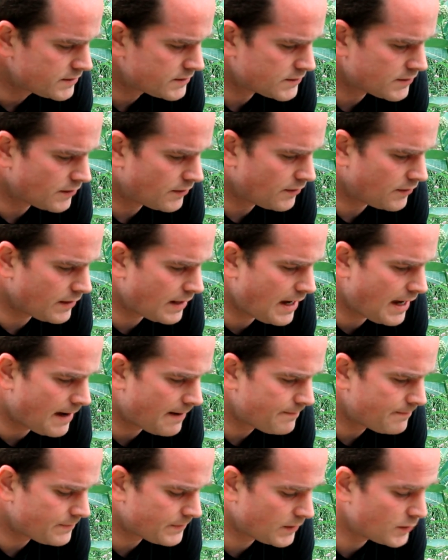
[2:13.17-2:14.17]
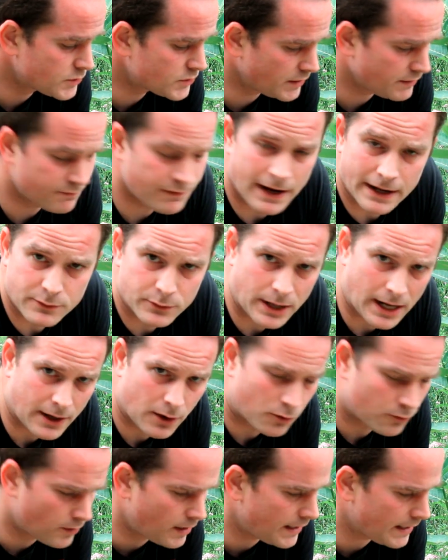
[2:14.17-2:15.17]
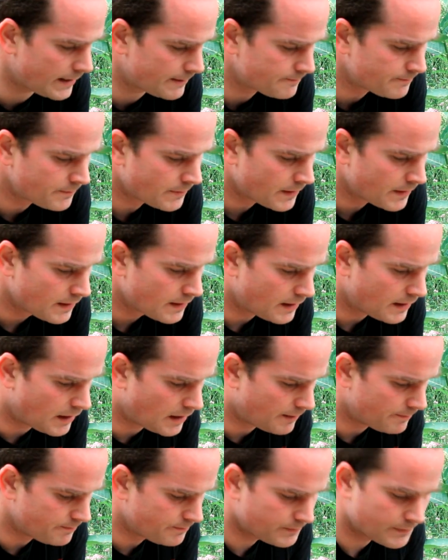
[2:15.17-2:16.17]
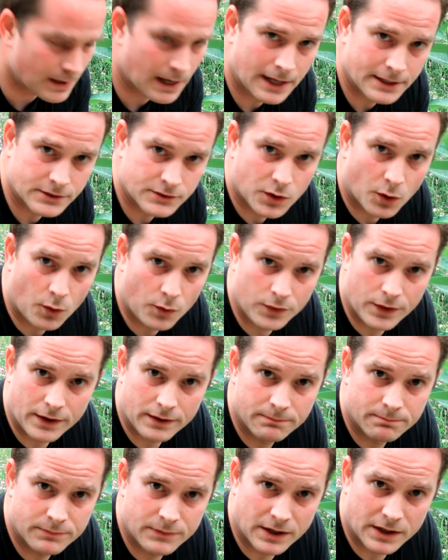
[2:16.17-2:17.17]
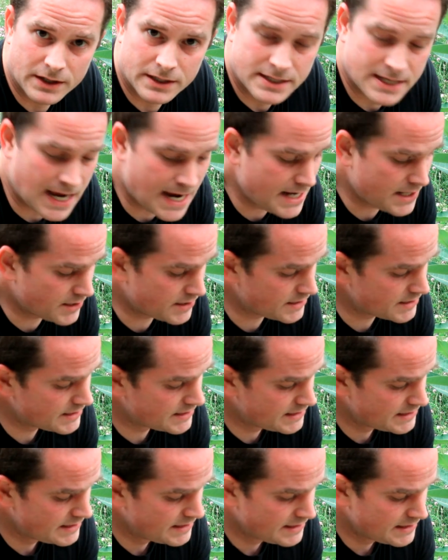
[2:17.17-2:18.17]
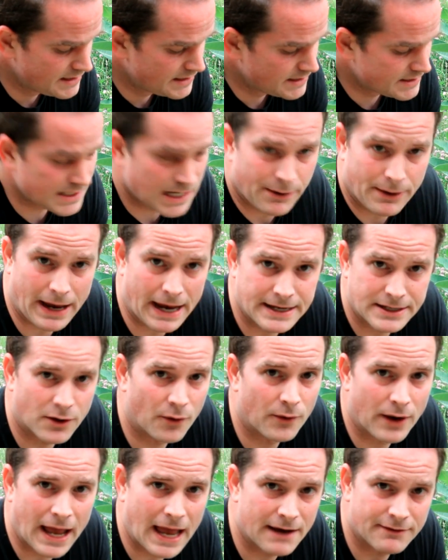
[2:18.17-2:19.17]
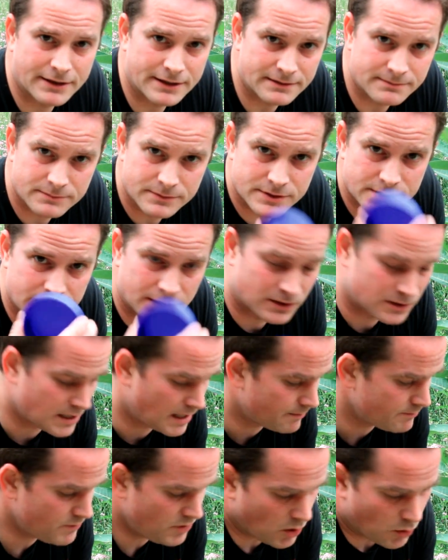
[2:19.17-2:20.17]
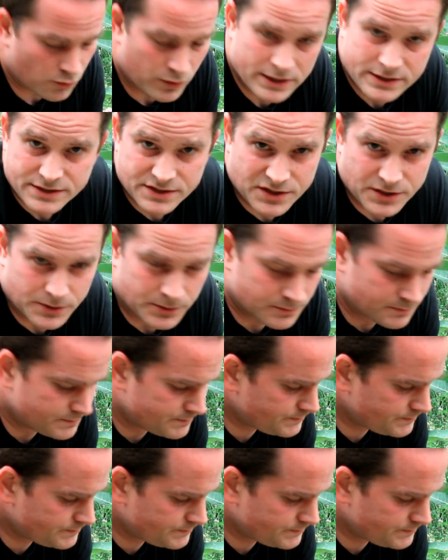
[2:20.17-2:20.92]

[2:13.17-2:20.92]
So yeah, usually in fact when I go running, I just hold the container, so that way I don't have it sealed up, no reason to.